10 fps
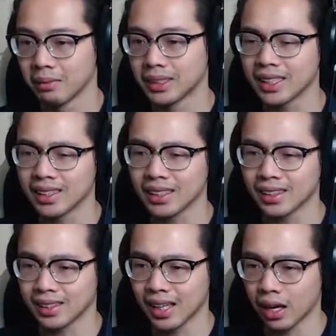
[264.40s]
But since this
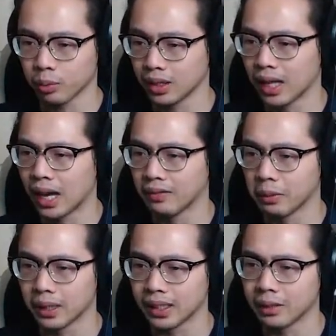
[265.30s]
is not real life,
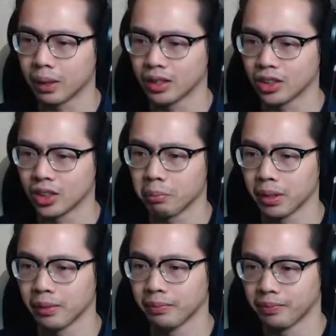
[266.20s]
I'm gonna keep on
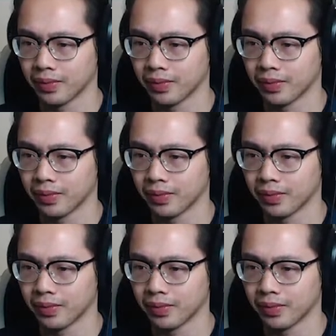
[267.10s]
jumping.